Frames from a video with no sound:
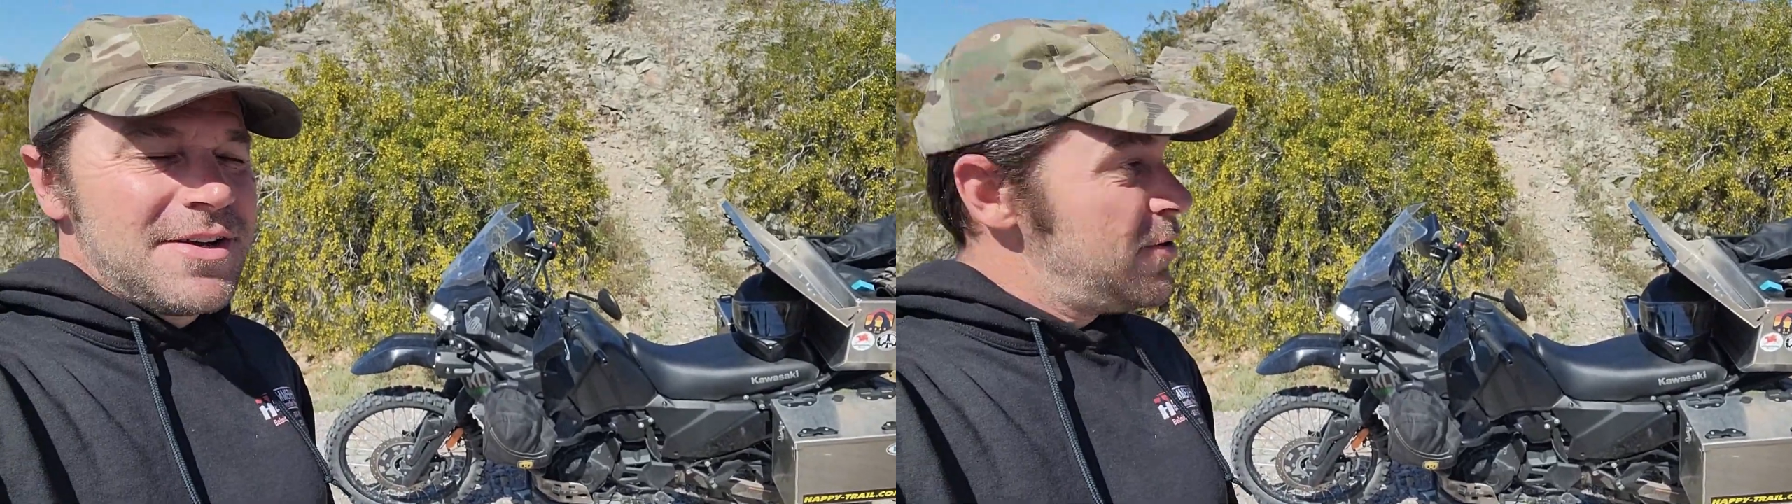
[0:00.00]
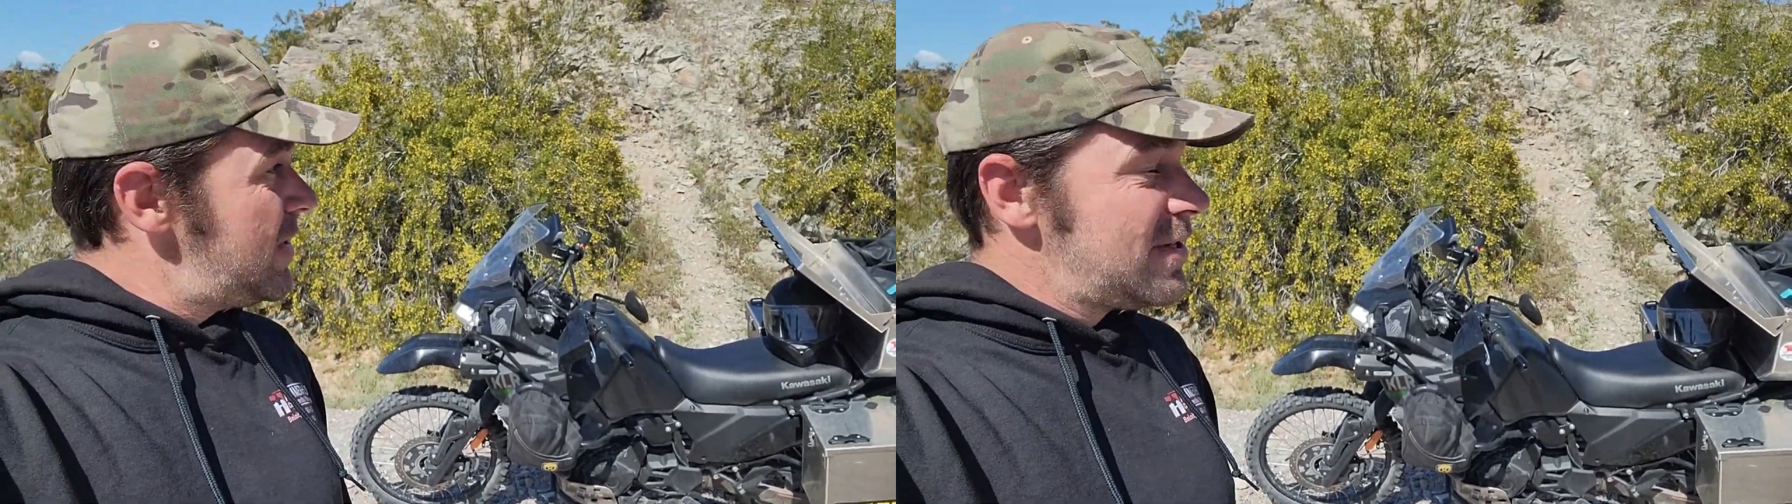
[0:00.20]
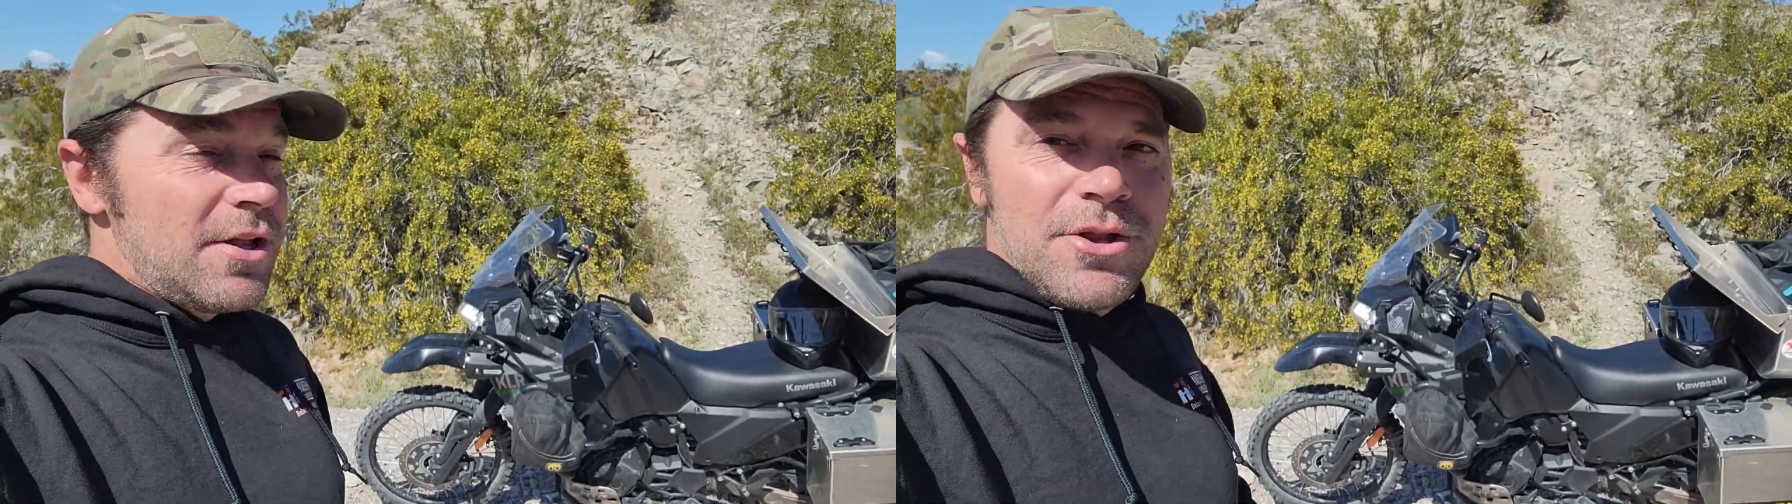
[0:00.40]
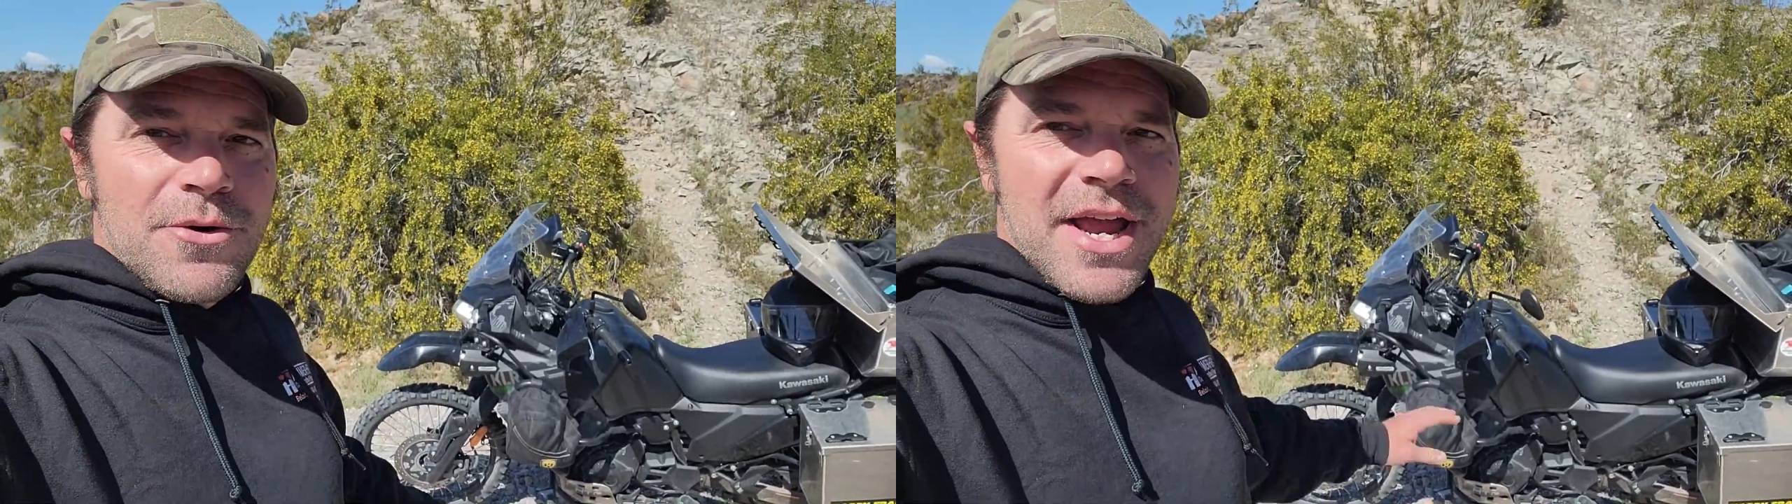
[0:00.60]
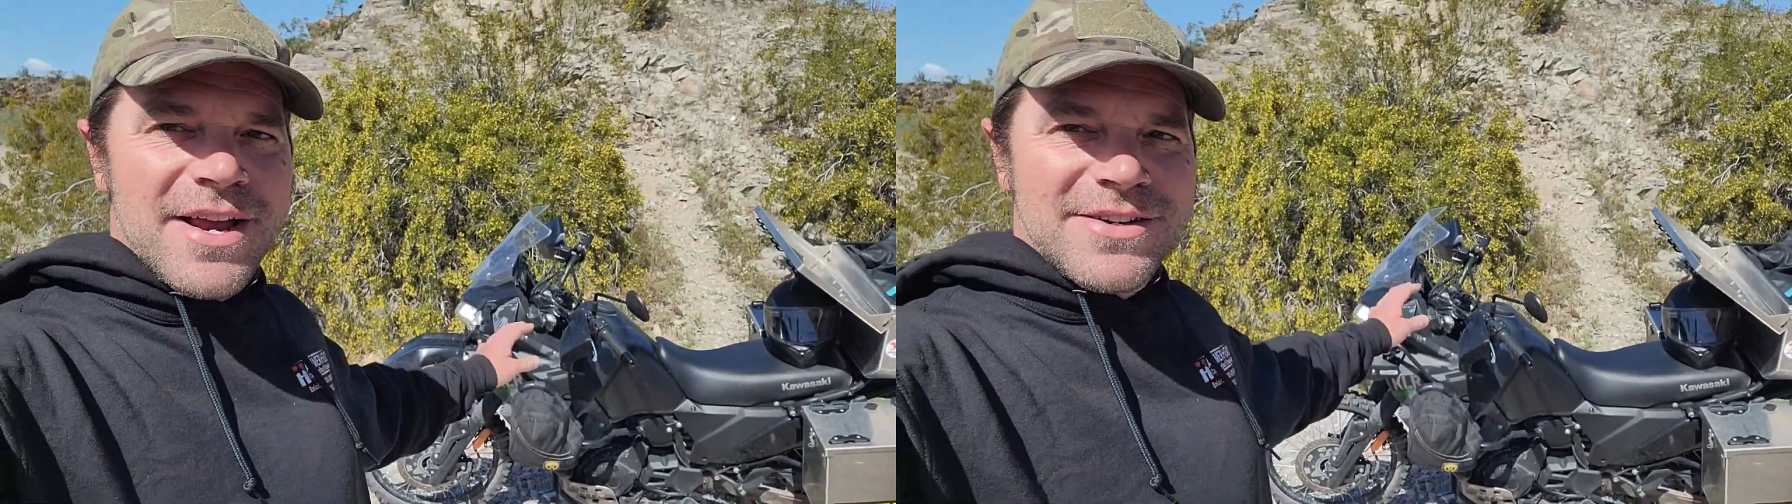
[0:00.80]
This is a
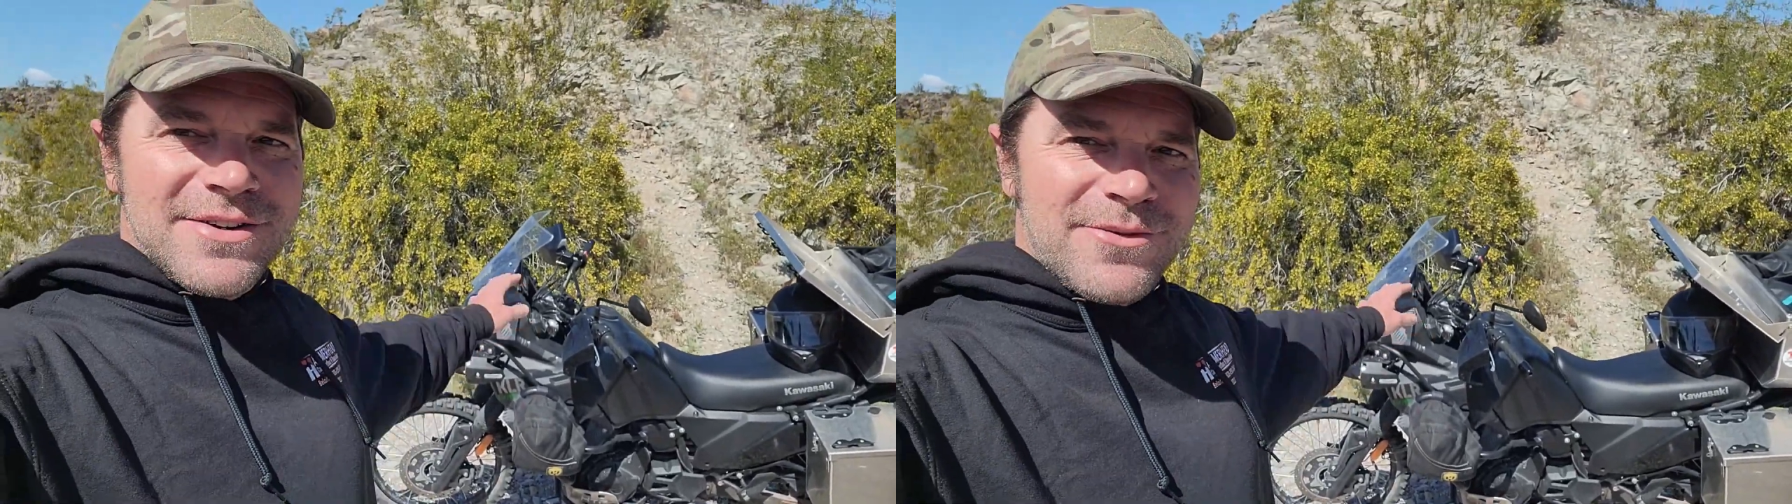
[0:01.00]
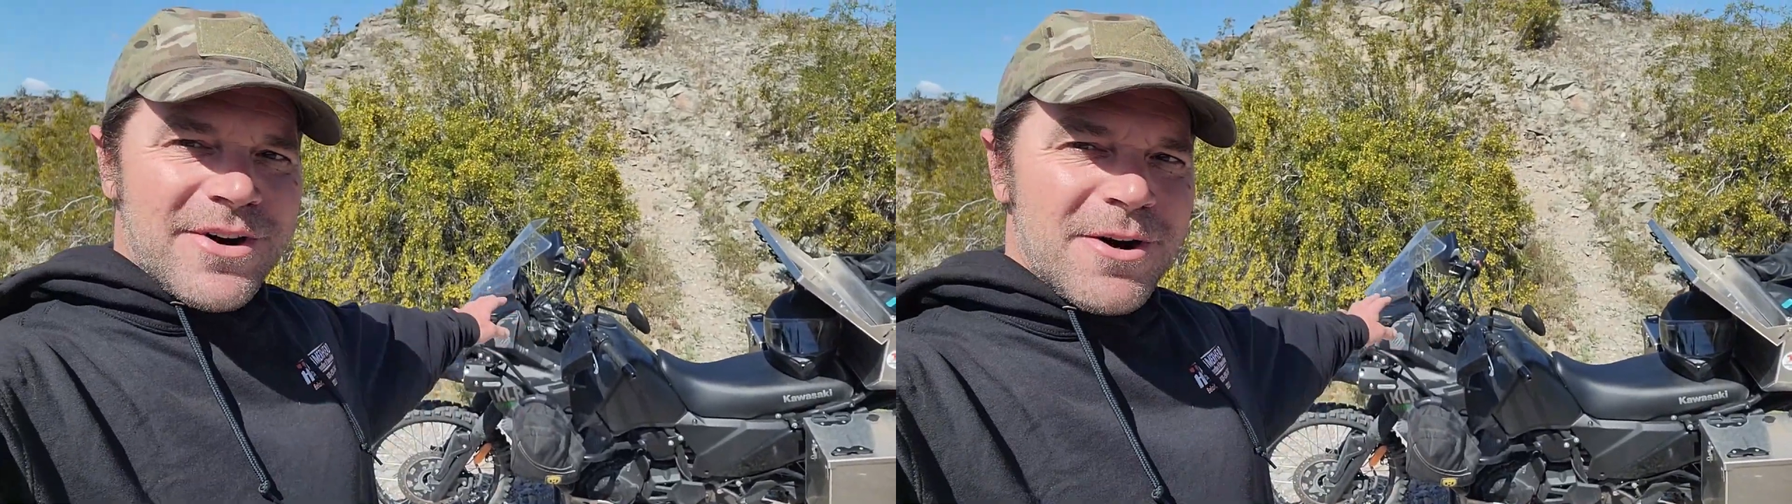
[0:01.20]
location where